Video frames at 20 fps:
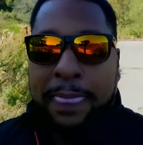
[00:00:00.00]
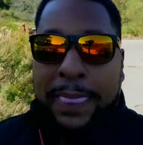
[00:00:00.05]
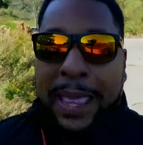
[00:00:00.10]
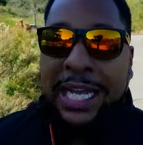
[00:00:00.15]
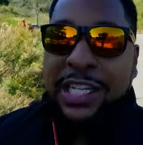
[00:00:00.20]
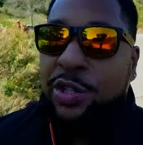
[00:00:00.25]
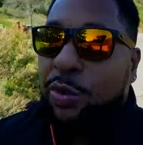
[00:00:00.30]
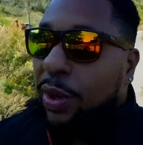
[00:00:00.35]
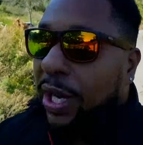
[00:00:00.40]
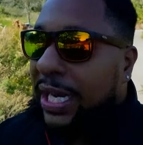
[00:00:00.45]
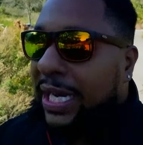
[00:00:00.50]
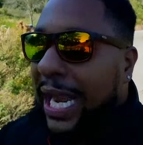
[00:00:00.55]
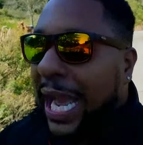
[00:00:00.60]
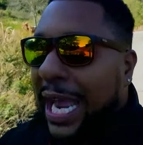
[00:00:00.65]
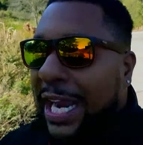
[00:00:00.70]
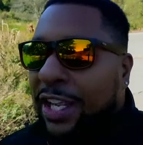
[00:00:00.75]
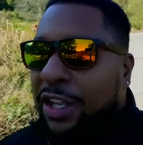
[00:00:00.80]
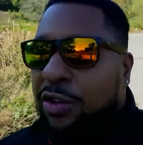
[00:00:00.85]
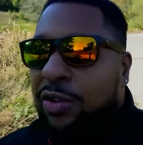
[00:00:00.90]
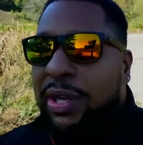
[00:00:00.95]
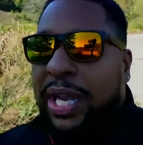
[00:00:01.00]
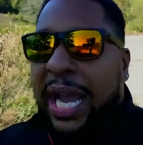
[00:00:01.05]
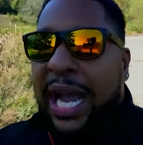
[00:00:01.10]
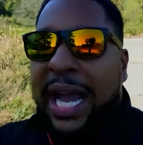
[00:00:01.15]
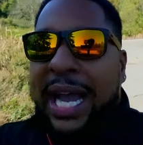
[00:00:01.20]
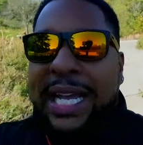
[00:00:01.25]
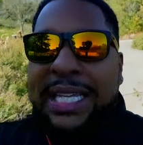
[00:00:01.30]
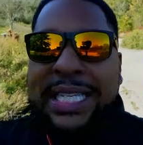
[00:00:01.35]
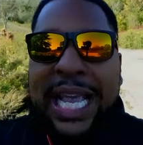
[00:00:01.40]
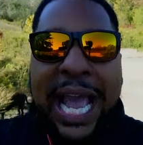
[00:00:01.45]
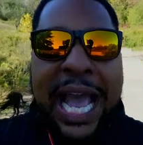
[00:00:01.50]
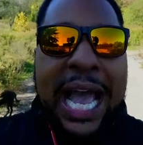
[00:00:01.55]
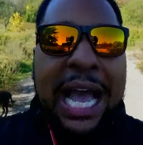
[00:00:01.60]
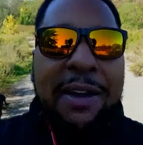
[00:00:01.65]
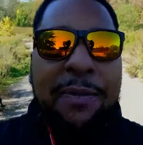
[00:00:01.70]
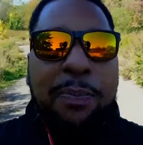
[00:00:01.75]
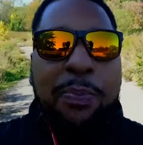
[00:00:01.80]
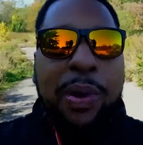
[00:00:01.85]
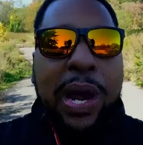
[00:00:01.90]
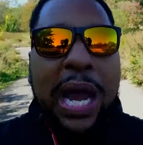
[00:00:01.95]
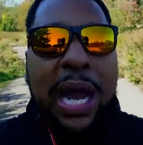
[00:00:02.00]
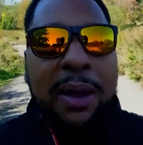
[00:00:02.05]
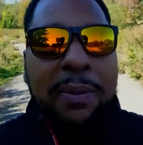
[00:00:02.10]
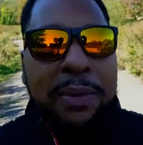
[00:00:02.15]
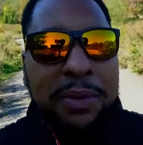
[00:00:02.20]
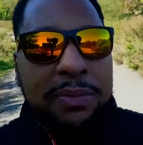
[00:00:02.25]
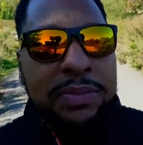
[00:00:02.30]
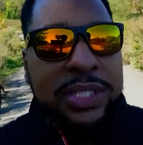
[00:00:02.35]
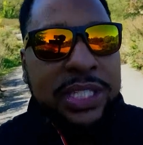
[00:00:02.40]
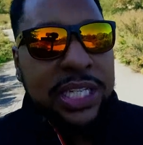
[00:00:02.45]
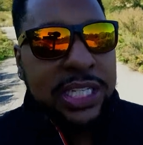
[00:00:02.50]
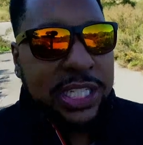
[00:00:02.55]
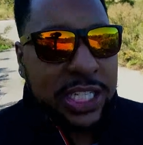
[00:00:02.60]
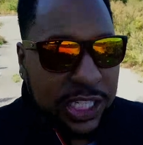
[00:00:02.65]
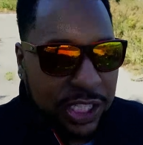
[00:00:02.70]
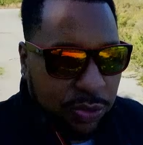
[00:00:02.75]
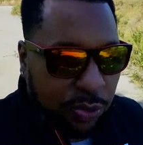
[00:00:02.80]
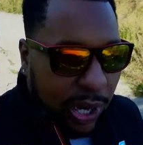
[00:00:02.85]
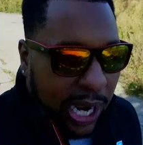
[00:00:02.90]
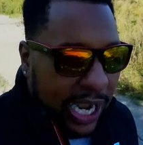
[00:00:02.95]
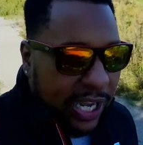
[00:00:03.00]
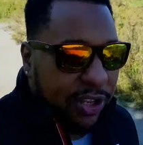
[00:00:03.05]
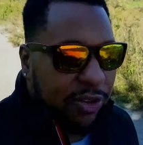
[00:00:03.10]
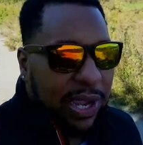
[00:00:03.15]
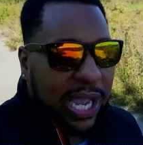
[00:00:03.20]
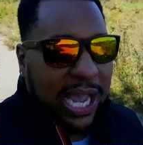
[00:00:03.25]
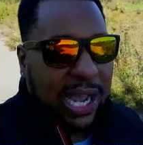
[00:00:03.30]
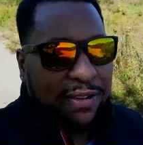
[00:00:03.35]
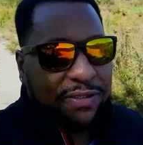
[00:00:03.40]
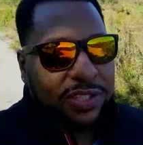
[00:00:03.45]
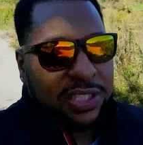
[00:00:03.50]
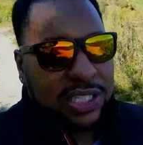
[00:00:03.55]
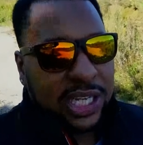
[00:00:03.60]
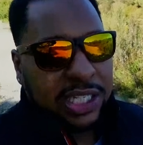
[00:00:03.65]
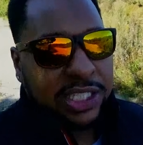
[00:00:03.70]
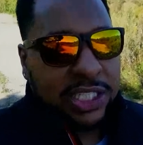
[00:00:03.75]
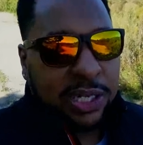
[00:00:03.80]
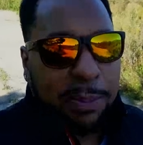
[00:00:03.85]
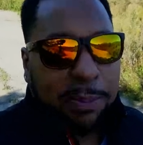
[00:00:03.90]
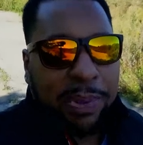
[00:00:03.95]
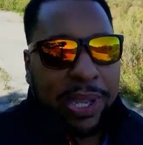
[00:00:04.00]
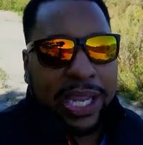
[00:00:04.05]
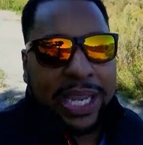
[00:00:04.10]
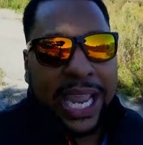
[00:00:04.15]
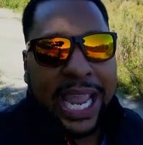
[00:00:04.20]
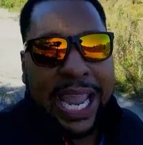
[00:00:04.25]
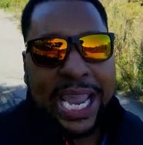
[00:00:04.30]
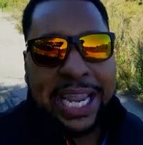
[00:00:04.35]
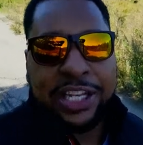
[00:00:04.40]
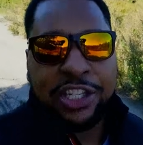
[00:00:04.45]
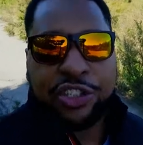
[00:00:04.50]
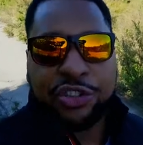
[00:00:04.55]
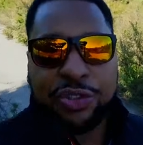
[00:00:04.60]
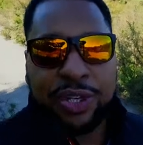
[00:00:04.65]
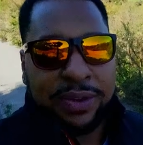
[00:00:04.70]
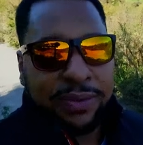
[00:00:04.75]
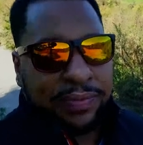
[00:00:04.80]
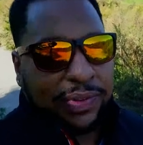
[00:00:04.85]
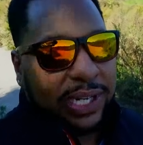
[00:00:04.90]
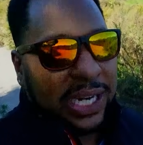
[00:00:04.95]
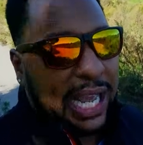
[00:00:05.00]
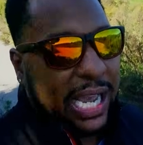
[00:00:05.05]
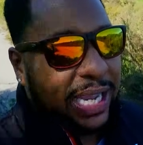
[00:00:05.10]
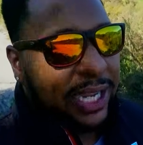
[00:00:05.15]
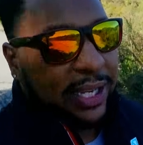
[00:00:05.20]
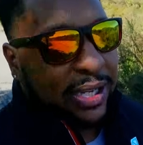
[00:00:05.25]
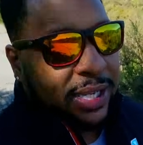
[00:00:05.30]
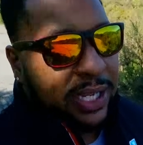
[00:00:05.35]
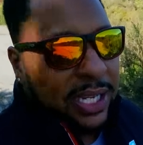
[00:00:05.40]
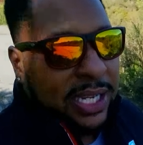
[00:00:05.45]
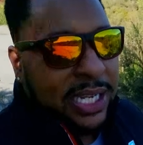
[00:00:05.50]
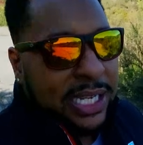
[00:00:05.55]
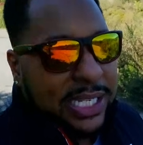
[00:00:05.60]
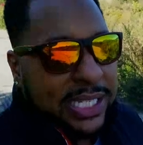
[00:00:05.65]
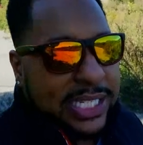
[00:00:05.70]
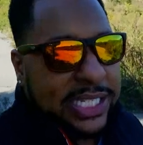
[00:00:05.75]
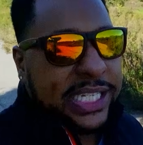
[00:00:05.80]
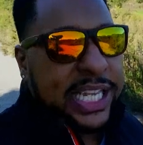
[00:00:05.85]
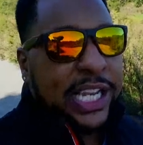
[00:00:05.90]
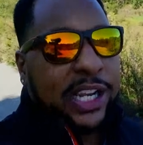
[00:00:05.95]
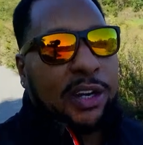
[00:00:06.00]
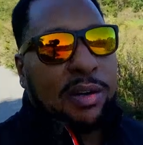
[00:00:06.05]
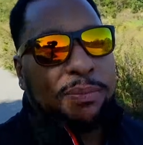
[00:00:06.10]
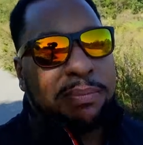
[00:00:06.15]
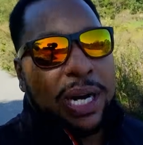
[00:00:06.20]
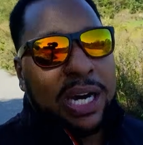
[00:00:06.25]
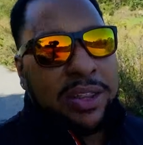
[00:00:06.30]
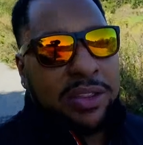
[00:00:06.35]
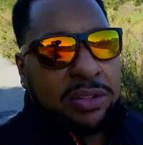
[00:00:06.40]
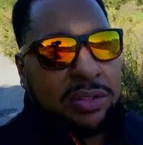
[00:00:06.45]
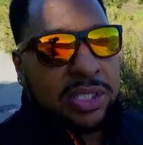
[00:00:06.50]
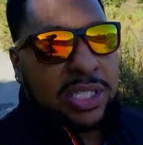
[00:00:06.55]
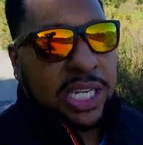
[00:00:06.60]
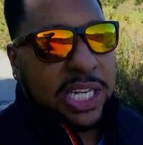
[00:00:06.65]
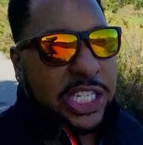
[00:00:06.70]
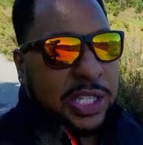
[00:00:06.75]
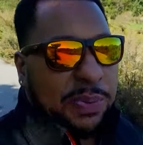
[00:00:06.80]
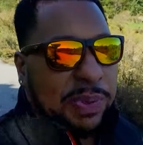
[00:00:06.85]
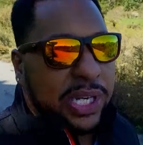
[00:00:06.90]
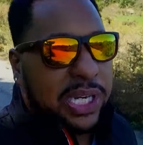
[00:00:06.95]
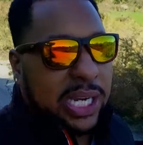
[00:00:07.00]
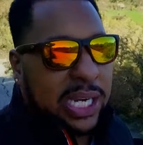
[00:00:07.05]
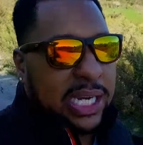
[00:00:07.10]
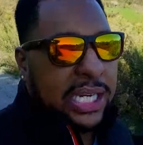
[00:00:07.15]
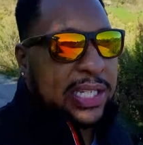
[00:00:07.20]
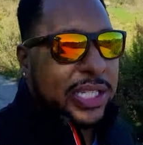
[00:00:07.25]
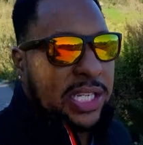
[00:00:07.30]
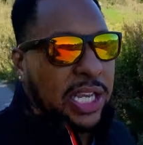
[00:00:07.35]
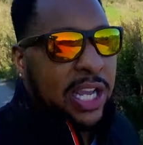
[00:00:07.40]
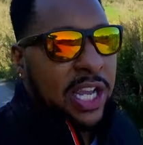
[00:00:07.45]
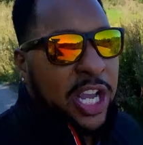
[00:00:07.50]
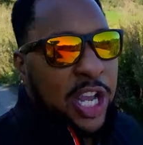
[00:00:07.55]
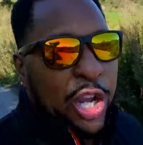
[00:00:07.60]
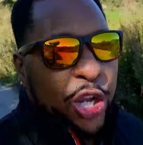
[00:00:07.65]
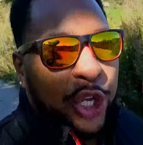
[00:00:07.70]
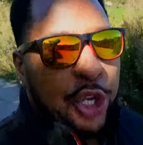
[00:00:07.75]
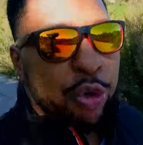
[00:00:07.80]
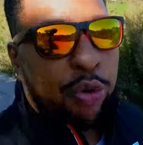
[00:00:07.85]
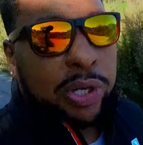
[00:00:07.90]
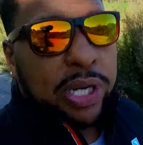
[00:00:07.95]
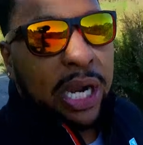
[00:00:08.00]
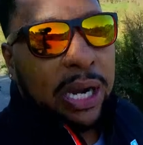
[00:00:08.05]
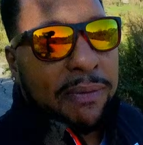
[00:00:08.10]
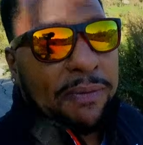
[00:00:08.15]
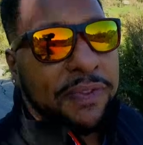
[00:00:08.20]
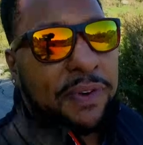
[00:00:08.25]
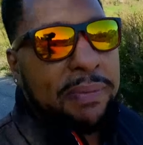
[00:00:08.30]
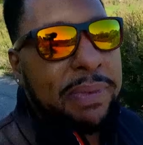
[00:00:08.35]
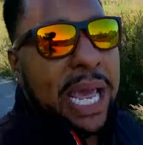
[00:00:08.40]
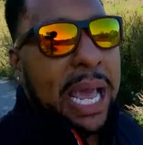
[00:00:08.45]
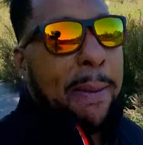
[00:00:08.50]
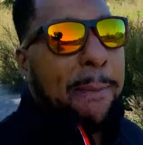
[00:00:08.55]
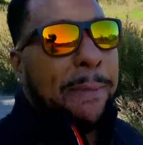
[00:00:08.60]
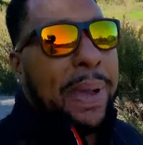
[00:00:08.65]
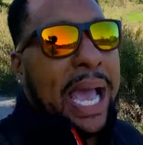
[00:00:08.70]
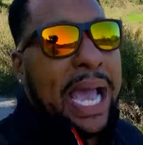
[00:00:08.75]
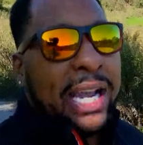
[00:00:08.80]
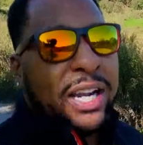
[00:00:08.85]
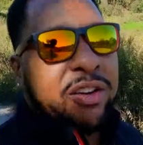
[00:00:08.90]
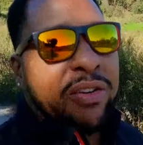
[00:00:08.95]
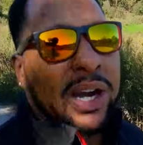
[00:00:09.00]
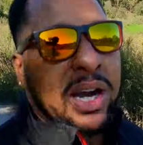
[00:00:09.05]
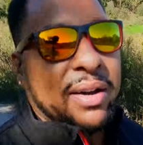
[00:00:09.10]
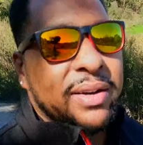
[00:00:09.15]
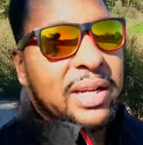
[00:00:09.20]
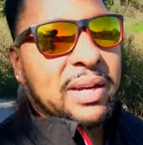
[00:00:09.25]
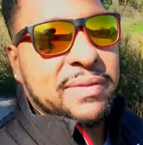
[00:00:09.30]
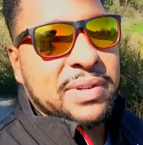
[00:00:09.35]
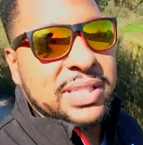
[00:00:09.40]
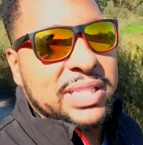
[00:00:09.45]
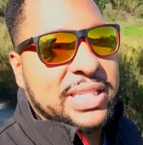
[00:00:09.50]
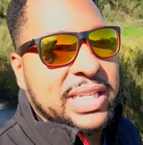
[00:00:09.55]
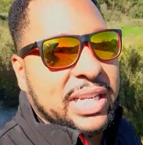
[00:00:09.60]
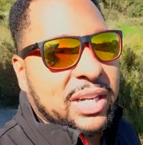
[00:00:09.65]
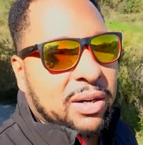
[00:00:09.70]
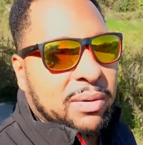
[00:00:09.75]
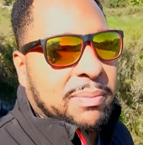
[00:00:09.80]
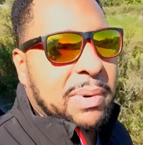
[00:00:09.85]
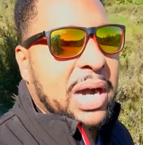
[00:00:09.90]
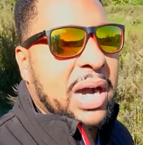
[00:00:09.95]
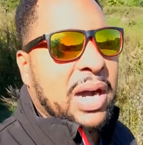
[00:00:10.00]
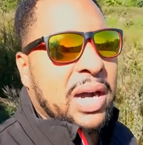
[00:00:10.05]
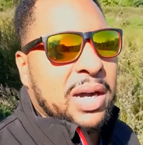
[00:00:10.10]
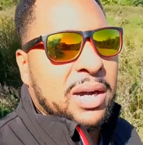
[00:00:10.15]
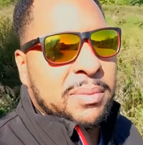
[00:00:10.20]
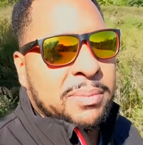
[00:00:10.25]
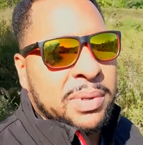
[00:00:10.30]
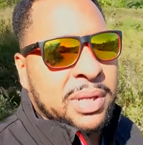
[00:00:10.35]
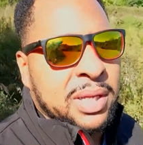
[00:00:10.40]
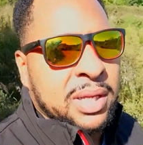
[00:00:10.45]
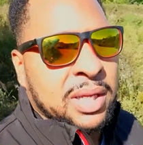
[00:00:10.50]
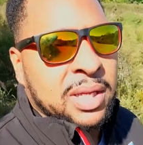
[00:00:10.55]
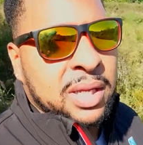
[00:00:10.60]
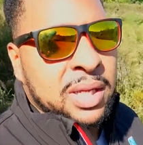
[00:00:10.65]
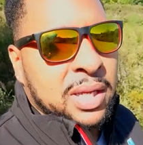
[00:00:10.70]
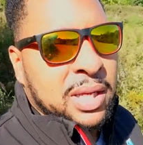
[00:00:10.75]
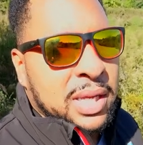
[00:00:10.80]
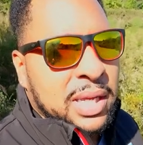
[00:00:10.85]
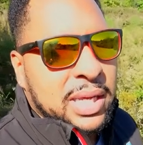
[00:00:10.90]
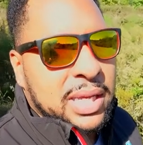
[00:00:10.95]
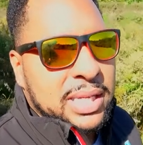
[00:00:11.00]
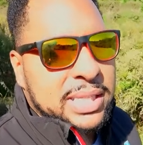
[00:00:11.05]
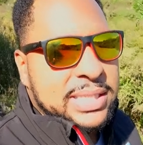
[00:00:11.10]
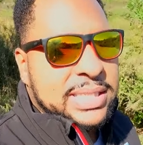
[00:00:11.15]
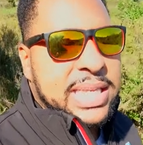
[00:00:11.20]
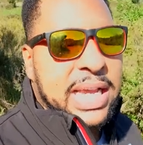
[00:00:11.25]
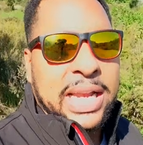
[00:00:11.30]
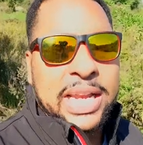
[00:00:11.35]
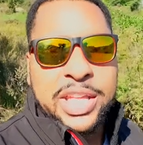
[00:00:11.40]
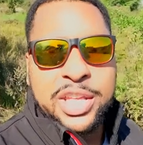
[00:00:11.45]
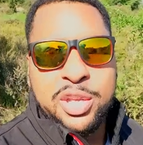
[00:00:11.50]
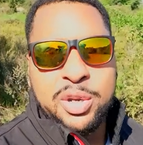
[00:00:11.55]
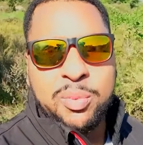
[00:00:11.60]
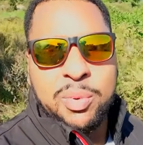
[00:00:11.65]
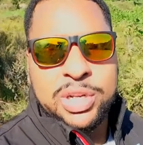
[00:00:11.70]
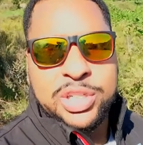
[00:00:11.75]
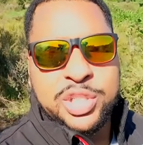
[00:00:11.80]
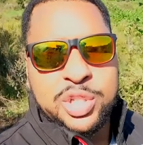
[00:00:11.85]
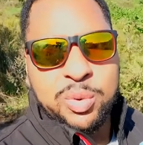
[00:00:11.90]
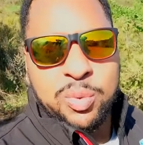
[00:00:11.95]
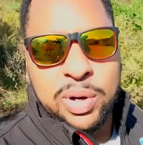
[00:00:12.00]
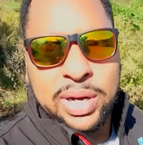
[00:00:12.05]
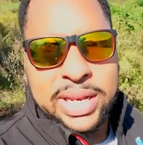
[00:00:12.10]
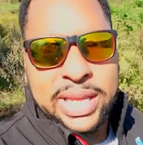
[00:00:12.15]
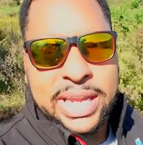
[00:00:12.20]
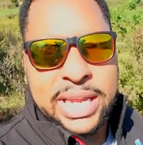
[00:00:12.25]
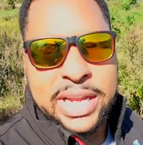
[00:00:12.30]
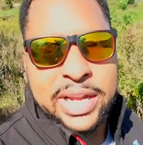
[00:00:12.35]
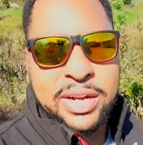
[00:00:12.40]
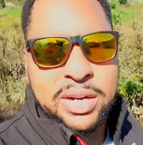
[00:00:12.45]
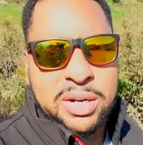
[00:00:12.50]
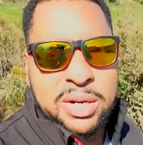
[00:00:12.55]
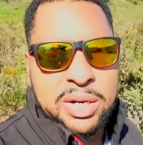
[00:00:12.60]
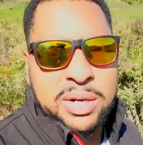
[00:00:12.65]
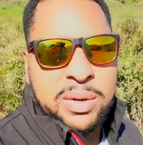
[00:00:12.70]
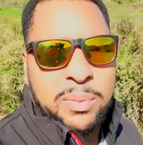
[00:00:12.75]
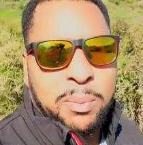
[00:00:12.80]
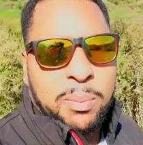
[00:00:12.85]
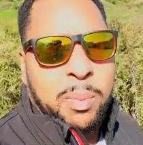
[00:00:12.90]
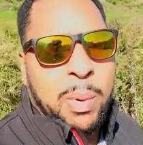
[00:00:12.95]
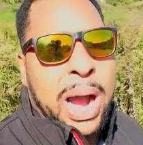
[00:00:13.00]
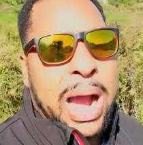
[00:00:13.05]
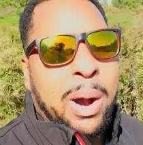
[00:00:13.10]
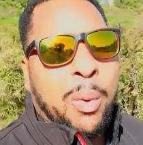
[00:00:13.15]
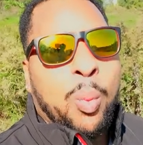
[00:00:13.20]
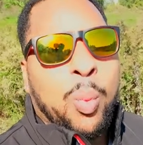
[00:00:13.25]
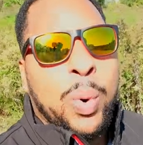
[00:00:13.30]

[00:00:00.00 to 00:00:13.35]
That's where a lot of you guys have problems. This is why you have such a big hatred for like single mothers. It's because you come from that background of a single mom telling you what you want to hear while